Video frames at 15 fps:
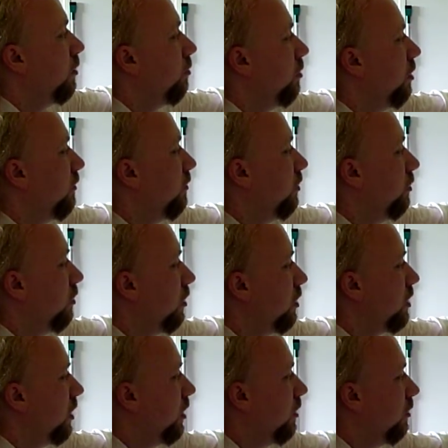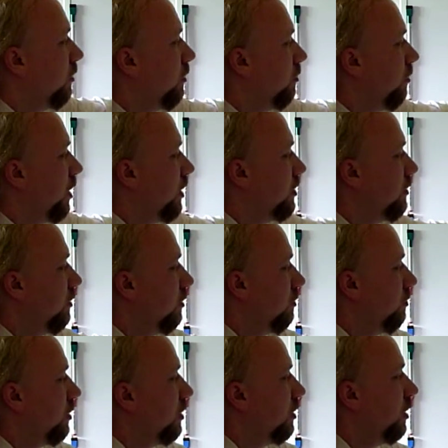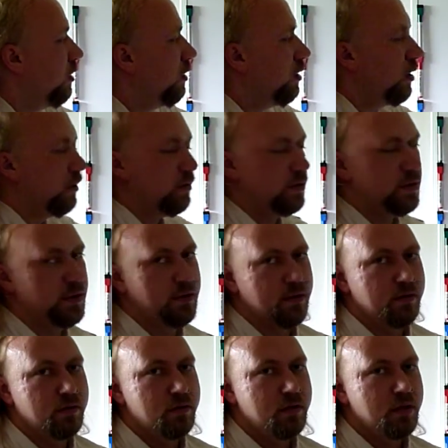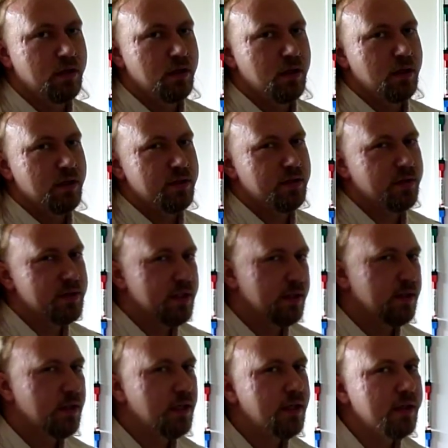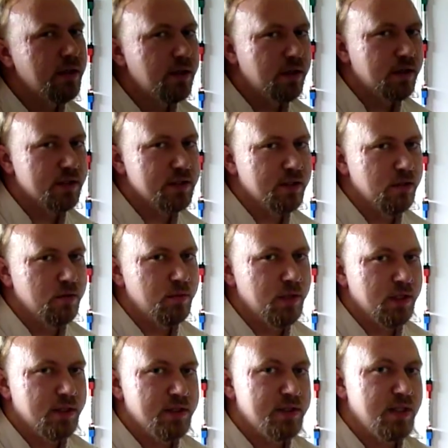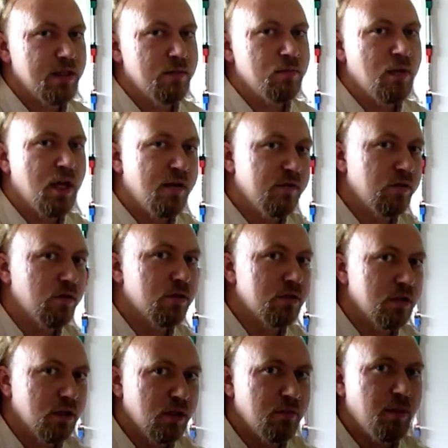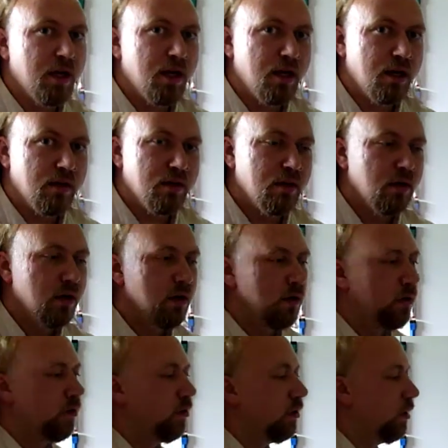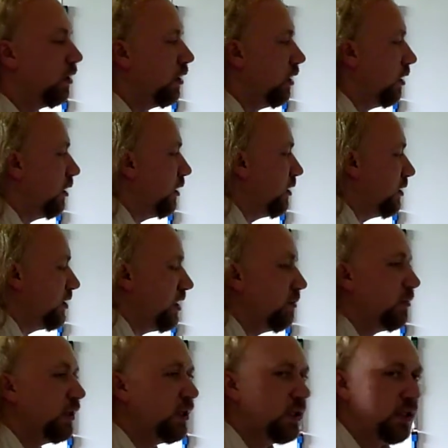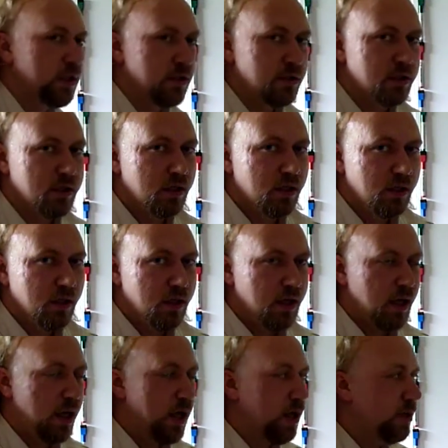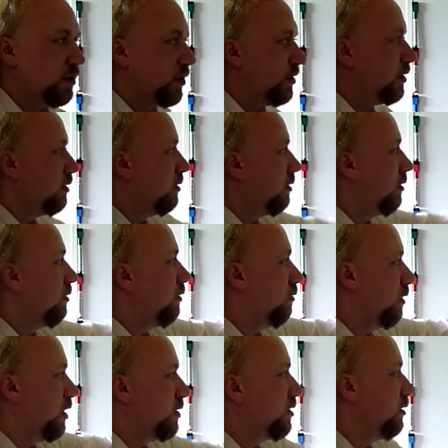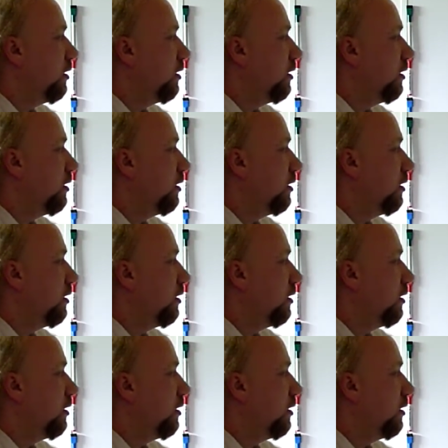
But if you look down the rest of them, none of the others do. So it's unlikely that it's going to be on the same evolutionary path or in the same lineage as the rest of